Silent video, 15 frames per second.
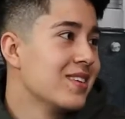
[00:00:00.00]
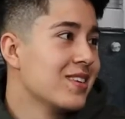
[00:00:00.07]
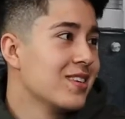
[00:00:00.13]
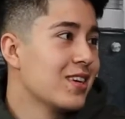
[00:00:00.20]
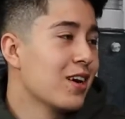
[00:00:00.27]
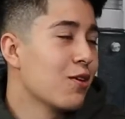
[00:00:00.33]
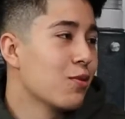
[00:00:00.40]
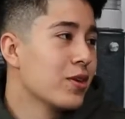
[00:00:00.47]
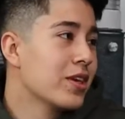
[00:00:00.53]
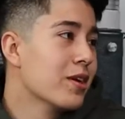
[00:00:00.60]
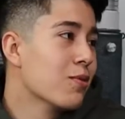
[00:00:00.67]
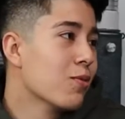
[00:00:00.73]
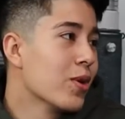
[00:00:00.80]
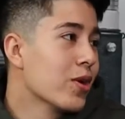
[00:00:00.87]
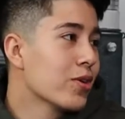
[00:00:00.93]
Yeah, we
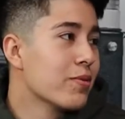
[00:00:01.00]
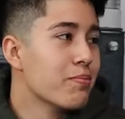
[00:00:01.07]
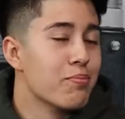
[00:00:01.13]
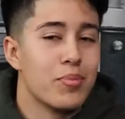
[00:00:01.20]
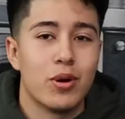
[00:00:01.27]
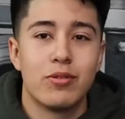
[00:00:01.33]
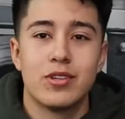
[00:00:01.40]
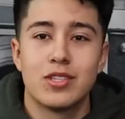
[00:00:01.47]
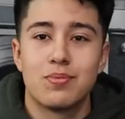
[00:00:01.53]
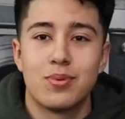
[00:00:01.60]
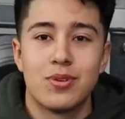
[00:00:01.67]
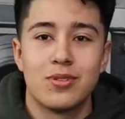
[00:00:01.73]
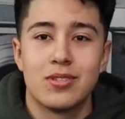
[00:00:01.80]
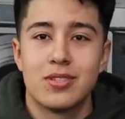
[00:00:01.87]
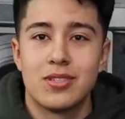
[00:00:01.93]
get welcome bonus
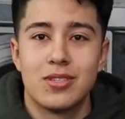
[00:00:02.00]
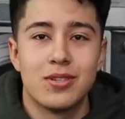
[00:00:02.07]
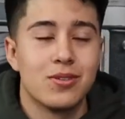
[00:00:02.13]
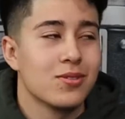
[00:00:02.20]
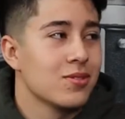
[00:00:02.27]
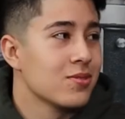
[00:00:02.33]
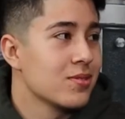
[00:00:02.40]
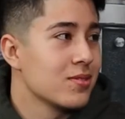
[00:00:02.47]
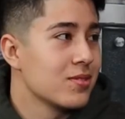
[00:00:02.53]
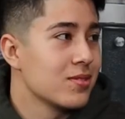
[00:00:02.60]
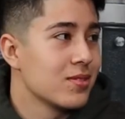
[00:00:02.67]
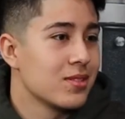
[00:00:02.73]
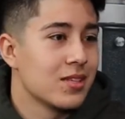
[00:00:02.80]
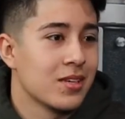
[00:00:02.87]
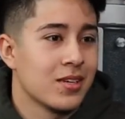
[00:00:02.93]
points too.
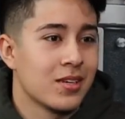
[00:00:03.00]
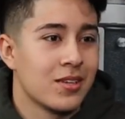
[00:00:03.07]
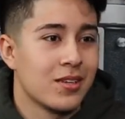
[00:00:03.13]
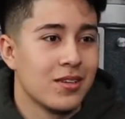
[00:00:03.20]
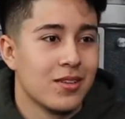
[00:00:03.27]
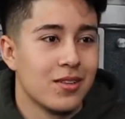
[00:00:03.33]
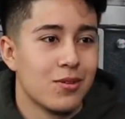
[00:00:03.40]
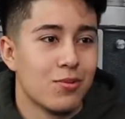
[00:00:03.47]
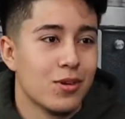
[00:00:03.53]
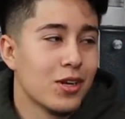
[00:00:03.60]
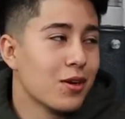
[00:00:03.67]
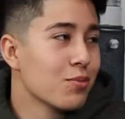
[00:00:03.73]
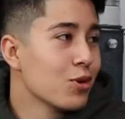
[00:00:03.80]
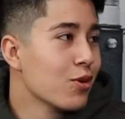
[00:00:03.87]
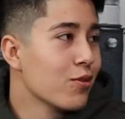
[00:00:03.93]
The one
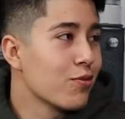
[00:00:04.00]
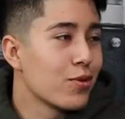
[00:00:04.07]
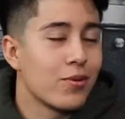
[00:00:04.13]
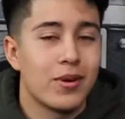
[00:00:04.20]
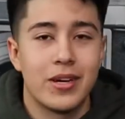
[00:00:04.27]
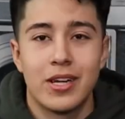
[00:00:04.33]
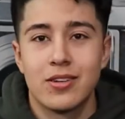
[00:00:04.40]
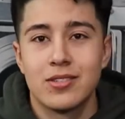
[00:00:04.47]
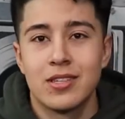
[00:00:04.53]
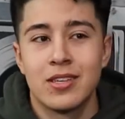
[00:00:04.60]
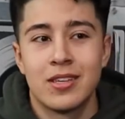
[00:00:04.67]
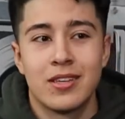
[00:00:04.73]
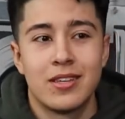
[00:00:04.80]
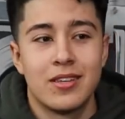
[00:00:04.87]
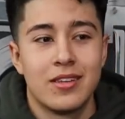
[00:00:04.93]
I'm going for right now is
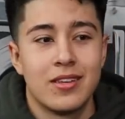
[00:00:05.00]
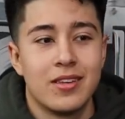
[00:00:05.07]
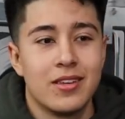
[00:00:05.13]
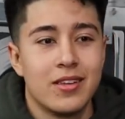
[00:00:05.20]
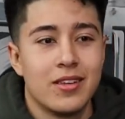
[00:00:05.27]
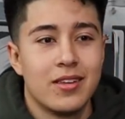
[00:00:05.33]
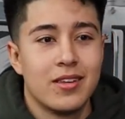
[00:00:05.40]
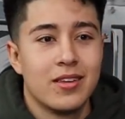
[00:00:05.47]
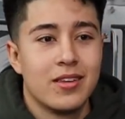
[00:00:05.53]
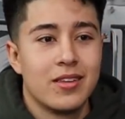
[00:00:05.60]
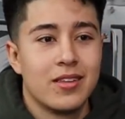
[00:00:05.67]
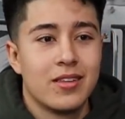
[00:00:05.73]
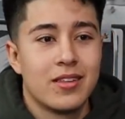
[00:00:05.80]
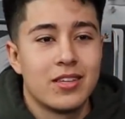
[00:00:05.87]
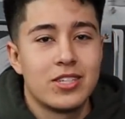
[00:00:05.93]
the
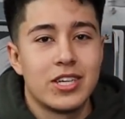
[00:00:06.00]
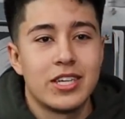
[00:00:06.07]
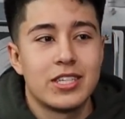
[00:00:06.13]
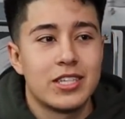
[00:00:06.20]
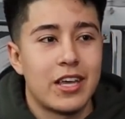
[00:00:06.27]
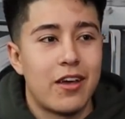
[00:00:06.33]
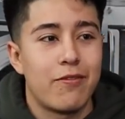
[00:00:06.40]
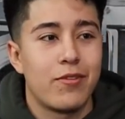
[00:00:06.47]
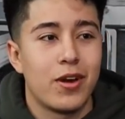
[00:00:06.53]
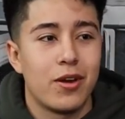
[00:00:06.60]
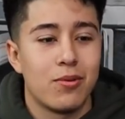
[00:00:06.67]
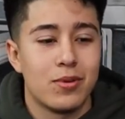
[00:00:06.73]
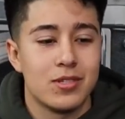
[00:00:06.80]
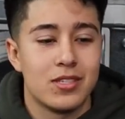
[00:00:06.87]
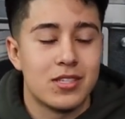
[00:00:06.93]
Chase
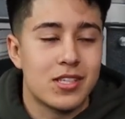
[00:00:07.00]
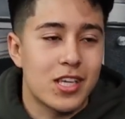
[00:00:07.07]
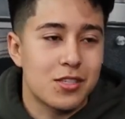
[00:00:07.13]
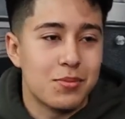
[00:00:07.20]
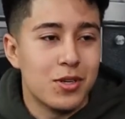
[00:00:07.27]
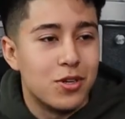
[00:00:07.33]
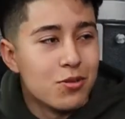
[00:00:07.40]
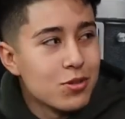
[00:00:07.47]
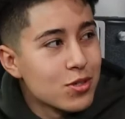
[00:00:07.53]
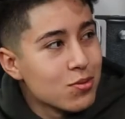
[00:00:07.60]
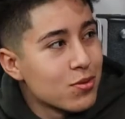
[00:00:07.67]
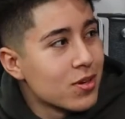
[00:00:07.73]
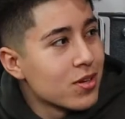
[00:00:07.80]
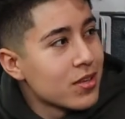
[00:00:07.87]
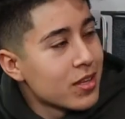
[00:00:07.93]
Sapphire one, since that's my newest
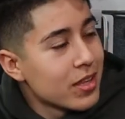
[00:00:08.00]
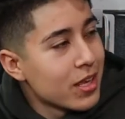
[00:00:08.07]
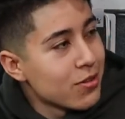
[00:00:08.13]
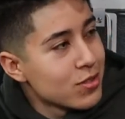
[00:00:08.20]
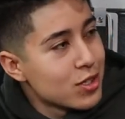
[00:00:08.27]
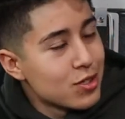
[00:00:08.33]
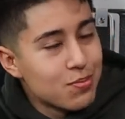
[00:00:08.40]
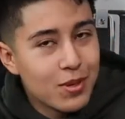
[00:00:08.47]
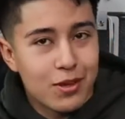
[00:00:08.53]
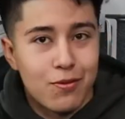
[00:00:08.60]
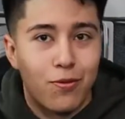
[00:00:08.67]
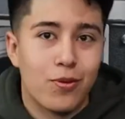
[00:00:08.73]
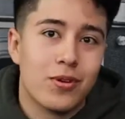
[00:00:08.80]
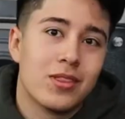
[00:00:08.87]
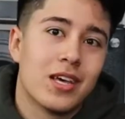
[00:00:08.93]
one, and that one
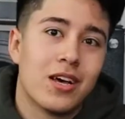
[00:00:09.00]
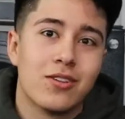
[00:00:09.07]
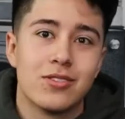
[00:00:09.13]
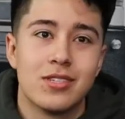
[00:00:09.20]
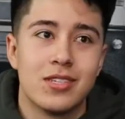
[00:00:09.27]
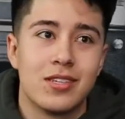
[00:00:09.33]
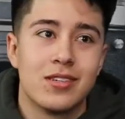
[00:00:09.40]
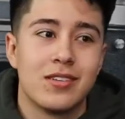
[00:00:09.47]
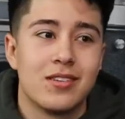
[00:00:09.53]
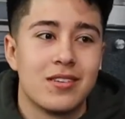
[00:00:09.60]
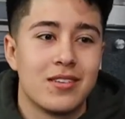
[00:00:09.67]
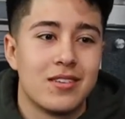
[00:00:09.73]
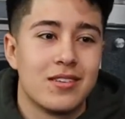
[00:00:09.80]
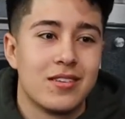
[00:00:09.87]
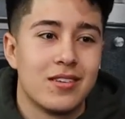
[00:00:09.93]
spent 4,000
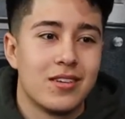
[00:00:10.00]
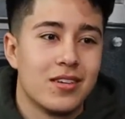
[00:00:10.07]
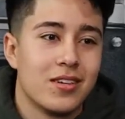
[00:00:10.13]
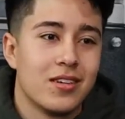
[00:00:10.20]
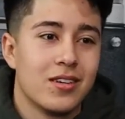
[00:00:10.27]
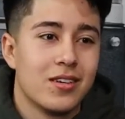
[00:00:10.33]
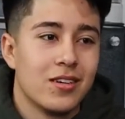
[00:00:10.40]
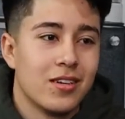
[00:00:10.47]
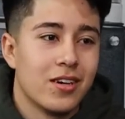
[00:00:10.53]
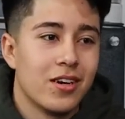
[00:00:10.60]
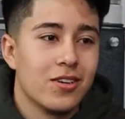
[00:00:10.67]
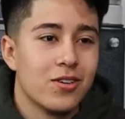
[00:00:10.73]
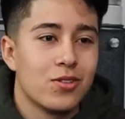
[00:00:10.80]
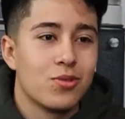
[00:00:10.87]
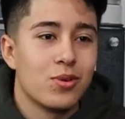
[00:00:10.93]

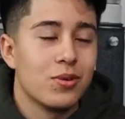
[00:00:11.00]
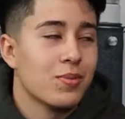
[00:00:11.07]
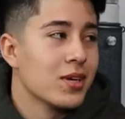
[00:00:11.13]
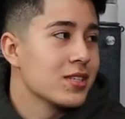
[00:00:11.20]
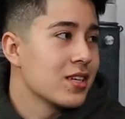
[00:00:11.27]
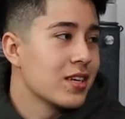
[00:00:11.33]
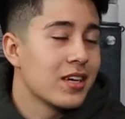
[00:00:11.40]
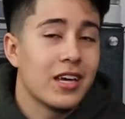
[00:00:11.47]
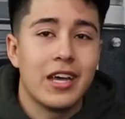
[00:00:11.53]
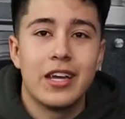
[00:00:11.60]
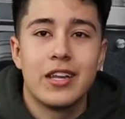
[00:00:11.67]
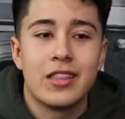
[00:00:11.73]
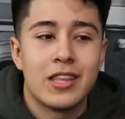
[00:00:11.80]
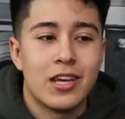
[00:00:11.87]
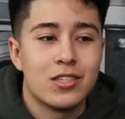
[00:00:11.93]
under 3 months, and I get
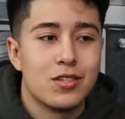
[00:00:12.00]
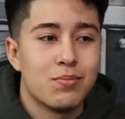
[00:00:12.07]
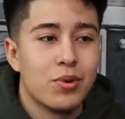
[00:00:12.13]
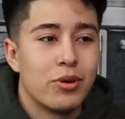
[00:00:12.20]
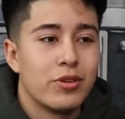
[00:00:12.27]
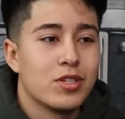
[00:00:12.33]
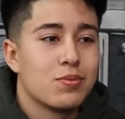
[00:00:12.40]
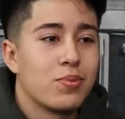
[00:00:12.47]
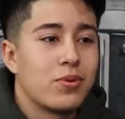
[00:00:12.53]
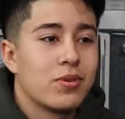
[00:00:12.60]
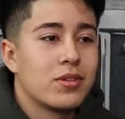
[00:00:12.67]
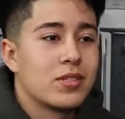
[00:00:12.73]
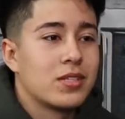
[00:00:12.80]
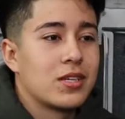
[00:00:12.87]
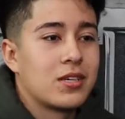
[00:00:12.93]
80,000 bonus
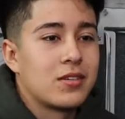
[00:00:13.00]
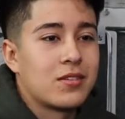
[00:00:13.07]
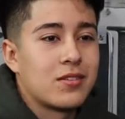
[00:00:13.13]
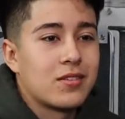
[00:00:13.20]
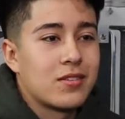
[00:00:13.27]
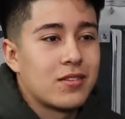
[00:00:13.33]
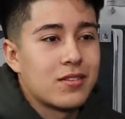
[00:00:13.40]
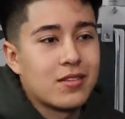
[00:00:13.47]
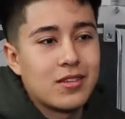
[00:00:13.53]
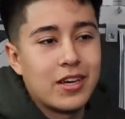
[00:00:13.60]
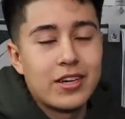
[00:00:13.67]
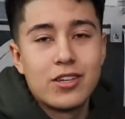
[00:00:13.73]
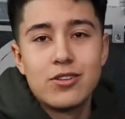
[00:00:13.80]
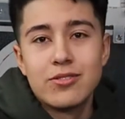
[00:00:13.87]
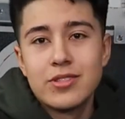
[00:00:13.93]
points, and
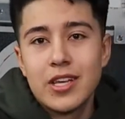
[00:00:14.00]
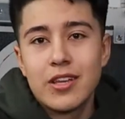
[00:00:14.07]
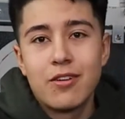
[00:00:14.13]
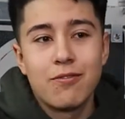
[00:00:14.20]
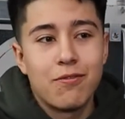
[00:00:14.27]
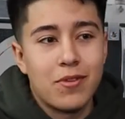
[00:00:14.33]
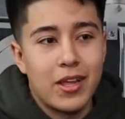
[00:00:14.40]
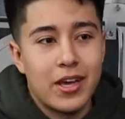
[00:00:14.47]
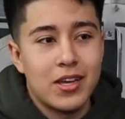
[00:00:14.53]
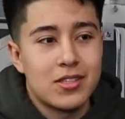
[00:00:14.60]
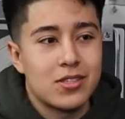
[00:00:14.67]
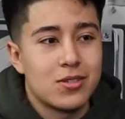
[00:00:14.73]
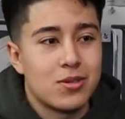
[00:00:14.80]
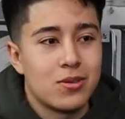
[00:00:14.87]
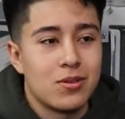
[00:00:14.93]
I could use that on
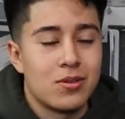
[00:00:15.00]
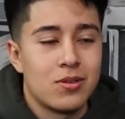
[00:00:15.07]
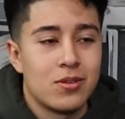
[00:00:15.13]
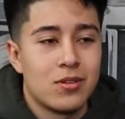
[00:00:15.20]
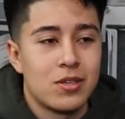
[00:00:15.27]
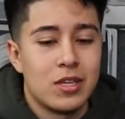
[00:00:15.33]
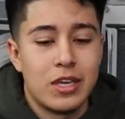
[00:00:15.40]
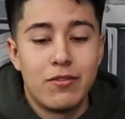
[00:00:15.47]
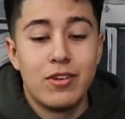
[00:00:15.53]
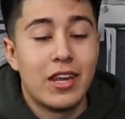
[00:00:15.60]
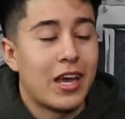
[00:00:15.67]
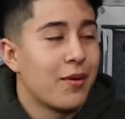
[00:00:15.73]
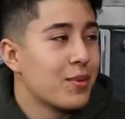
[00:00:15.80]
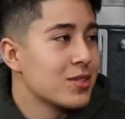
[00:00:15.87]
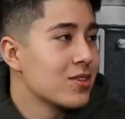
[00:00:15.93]
flights or even
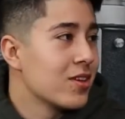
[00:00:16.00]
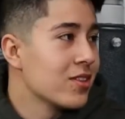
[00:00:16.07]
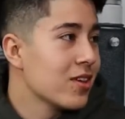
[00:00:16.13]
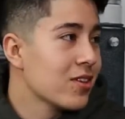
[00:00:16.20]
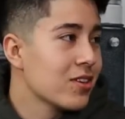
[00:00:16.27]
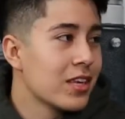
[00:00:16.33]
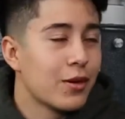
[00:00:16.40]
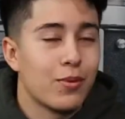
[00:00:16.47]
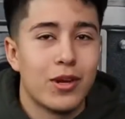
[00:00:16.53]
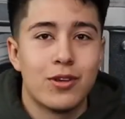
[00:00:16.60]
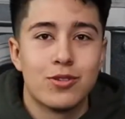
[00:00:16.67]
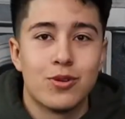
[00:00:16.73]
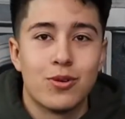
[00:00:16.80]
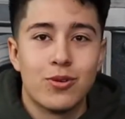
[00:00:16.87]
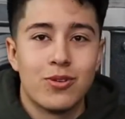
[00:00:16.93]
Amazon. The other day when I
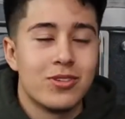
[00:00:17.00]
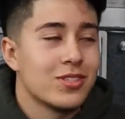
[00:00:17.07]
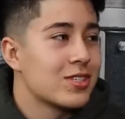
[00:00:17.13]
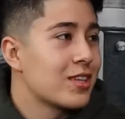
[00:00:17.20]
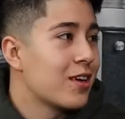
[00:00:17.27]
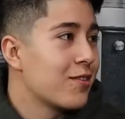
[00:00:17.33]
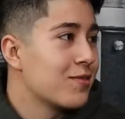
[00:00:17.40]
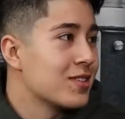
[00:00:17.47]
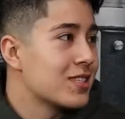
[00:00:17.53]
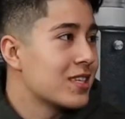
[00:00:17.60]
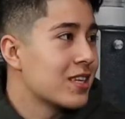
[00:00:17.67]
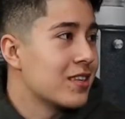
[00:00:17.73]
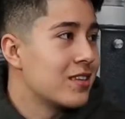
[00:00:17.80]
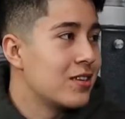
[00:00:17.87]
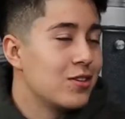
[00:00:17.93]
was ordering stuff, it
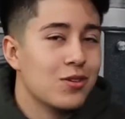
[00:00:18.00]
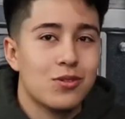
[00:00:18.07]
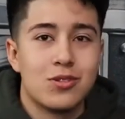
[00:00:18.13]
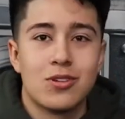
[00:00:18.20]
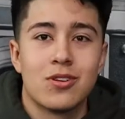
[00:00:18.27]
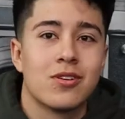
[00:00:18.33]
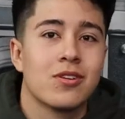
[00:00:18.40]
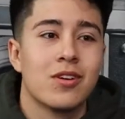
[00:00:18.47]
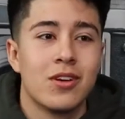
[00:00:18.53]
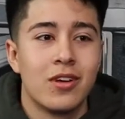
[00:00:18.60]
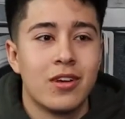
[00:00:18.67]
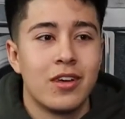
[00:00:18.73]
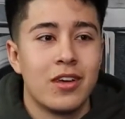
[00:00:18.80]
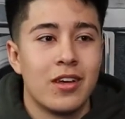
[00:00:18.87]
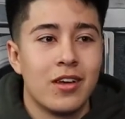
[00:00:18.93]
said use your
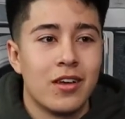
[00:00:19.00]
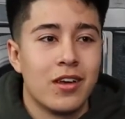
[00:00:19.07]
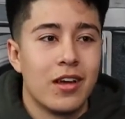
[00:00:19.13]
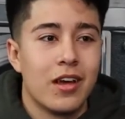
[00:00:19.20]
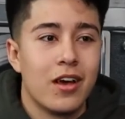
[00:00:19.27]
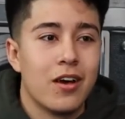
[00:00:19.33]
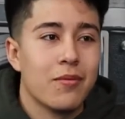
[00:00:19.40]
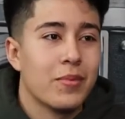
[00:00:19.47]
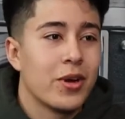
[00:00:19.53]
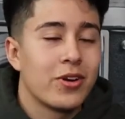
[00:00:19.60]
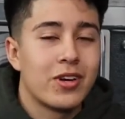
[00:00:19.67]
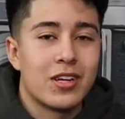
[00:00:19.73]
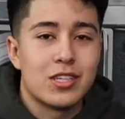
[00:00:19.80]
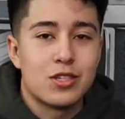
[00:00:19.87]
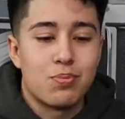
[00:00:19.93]

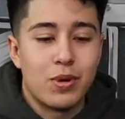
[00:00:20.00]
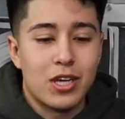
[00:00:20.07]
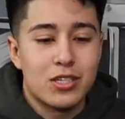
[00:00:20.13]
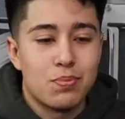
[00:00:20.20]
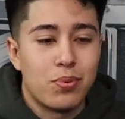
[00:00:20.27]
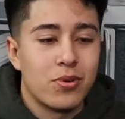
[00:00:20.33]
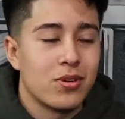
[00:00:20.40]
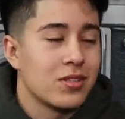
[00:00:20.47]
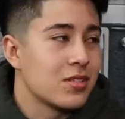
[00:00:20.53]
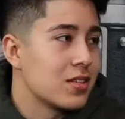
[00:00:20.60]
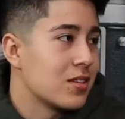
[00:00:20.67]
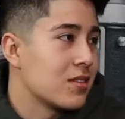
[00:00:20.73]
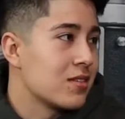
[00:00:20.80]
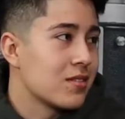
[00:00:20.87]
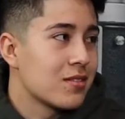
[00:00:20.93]
American Express points,
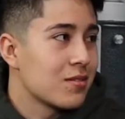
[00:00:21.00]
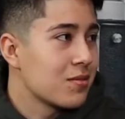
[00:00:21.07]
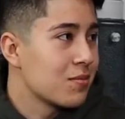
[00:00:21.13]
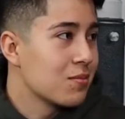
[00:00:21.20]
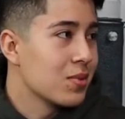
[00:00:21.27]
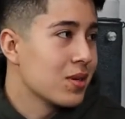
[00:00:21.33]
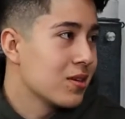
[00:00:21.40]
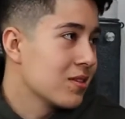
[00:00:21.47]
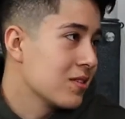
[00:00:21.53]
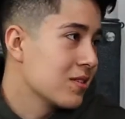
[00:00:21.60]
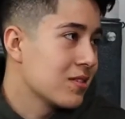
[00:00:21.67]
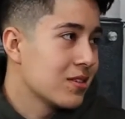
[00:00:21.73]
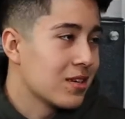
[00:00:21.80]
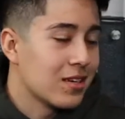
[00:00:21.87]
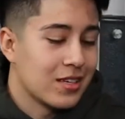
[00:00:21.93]
and but
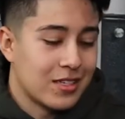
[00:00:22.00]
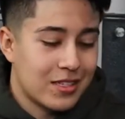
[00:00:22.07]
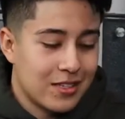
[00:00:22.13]
yes,